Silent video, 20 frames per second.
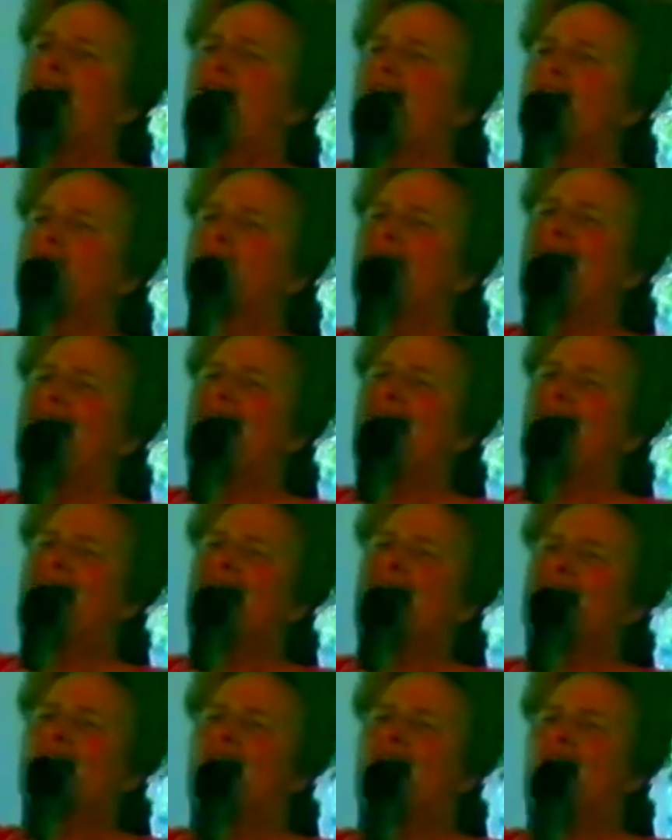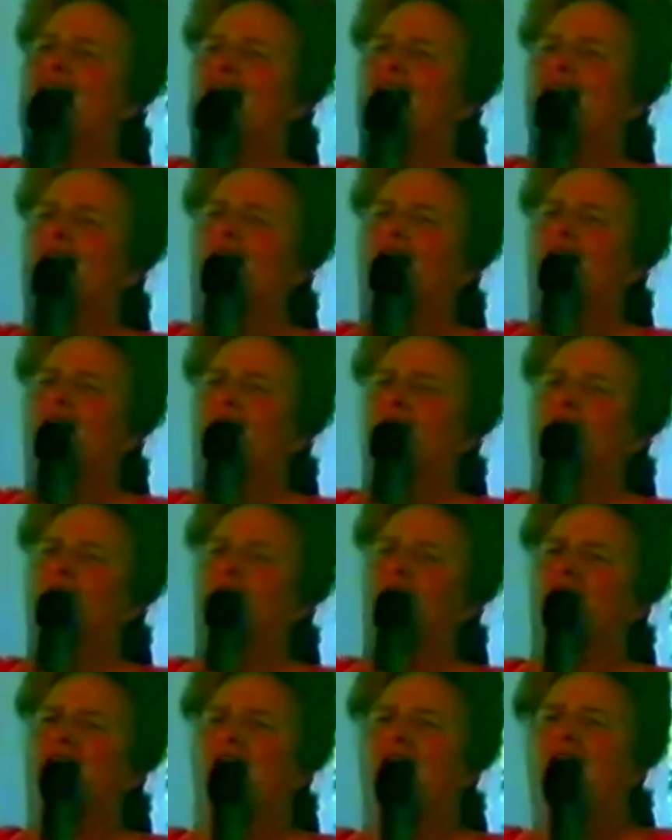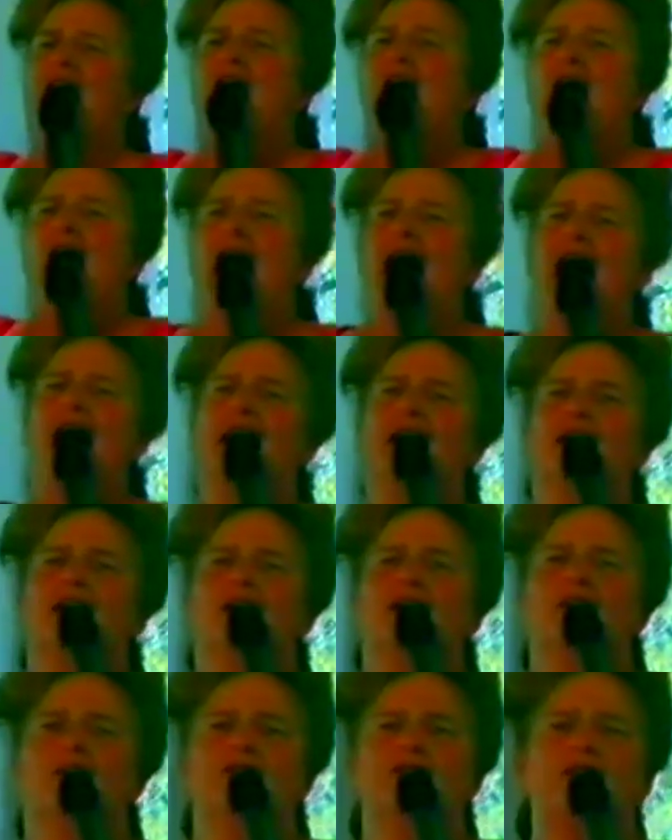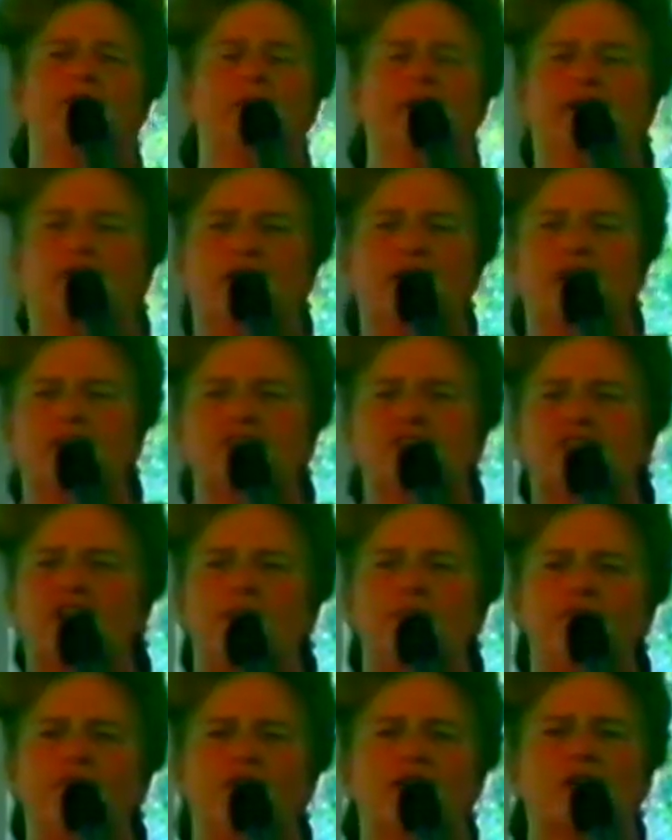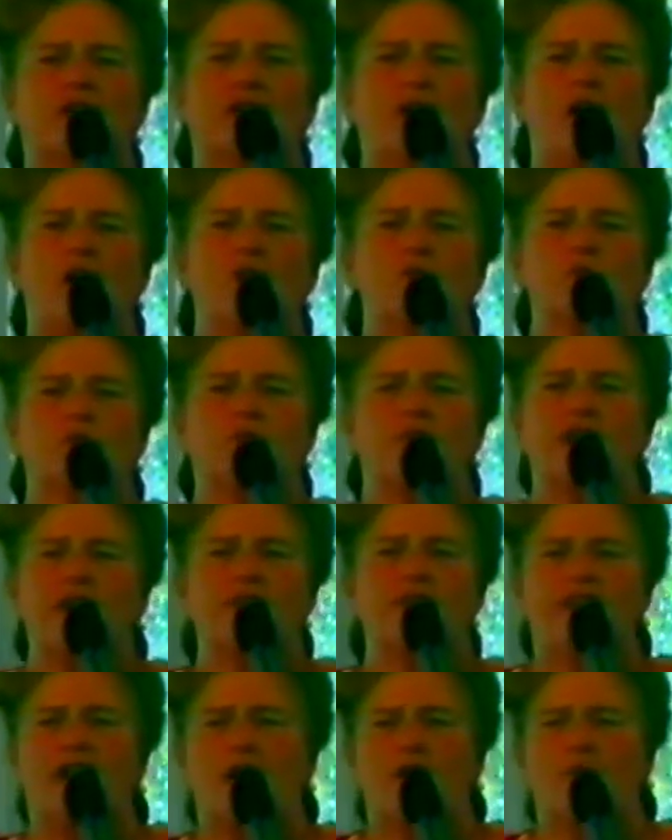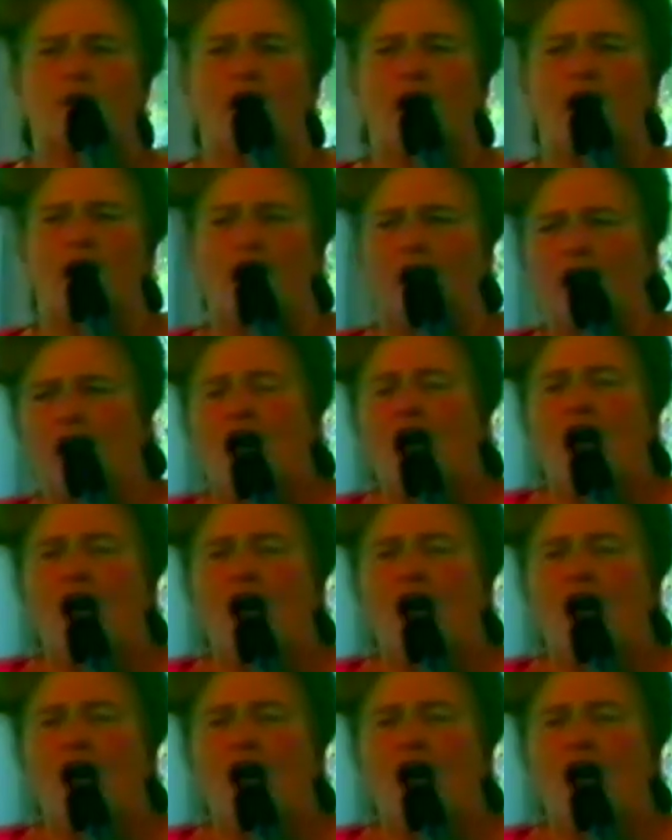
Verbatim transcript: Amen. Hallelujah. Hallelujah. Because in the glory there are